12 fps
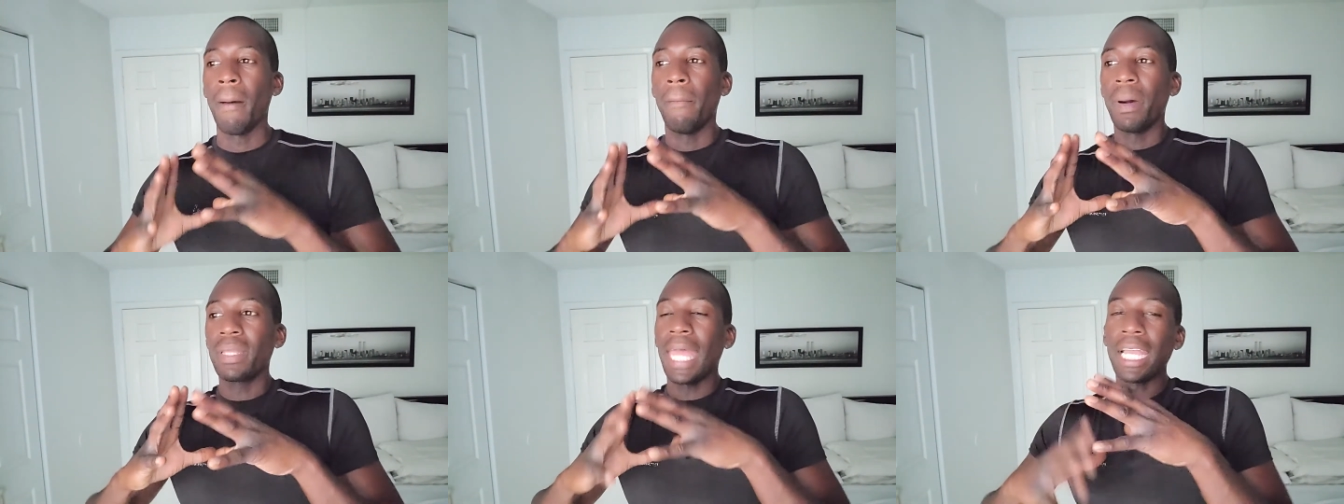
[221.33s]

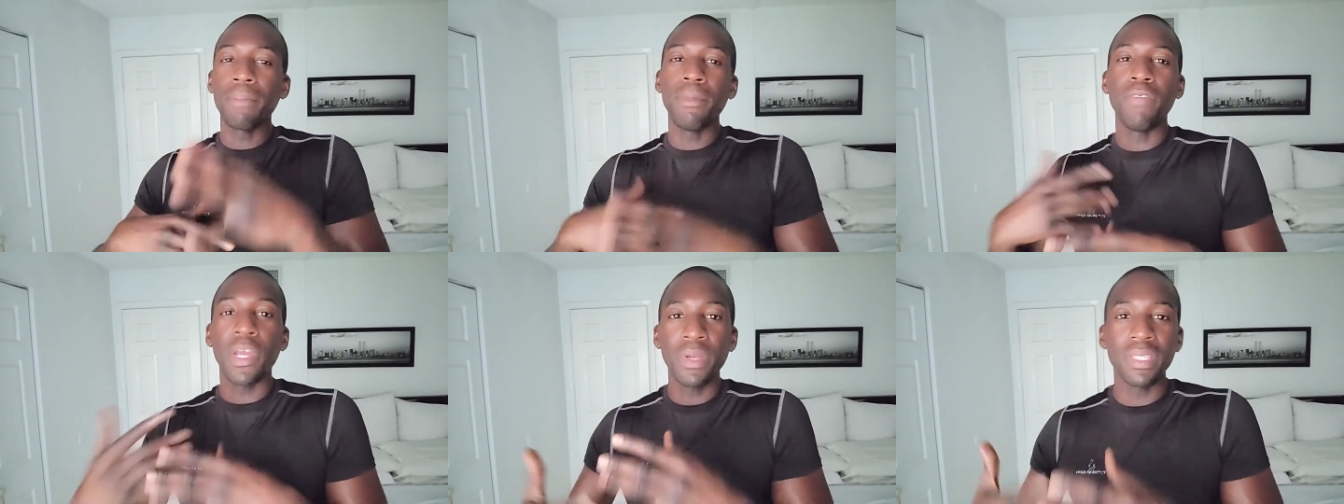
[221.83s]
but that can be
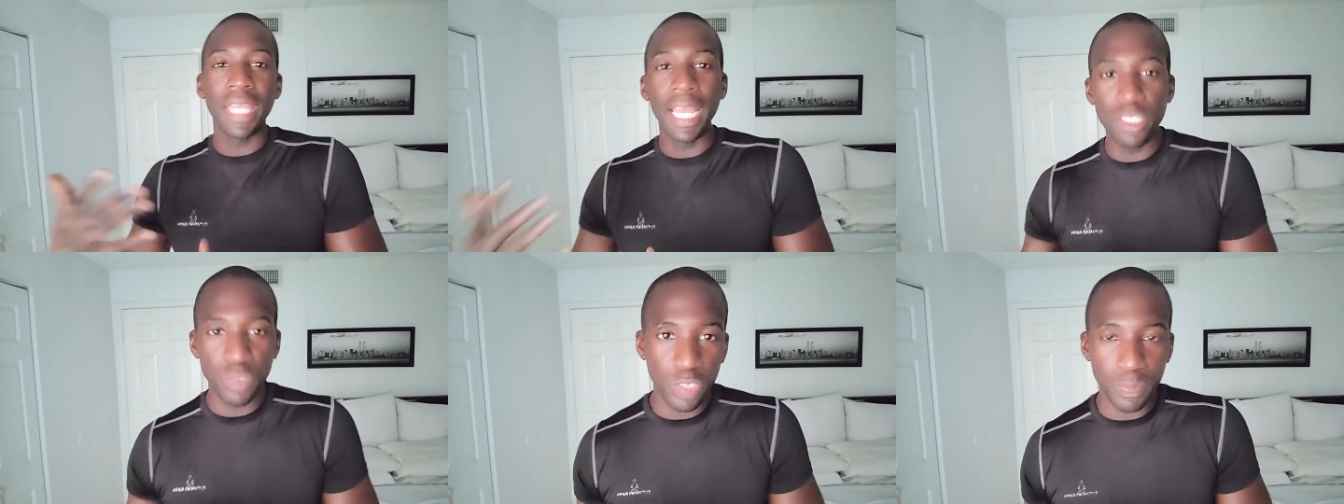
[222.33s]
very
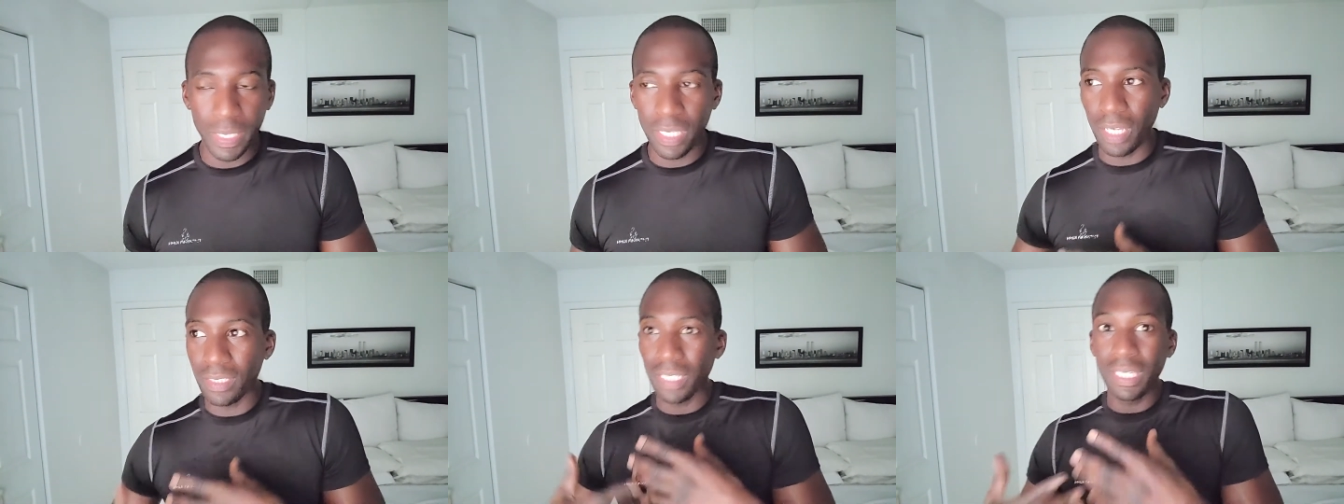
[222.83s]
dangerous
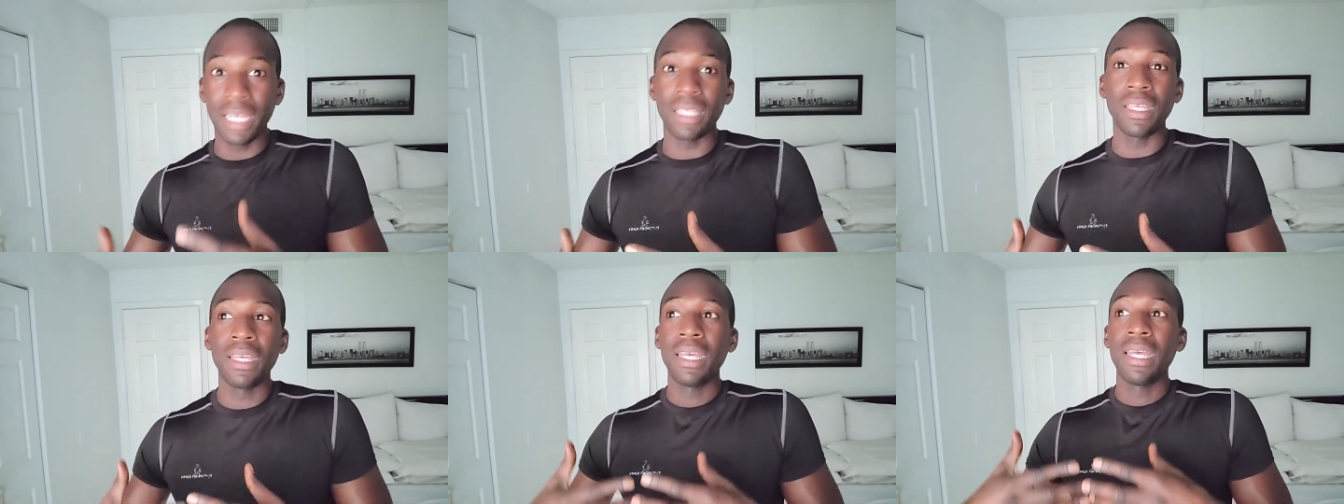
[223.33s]
because again,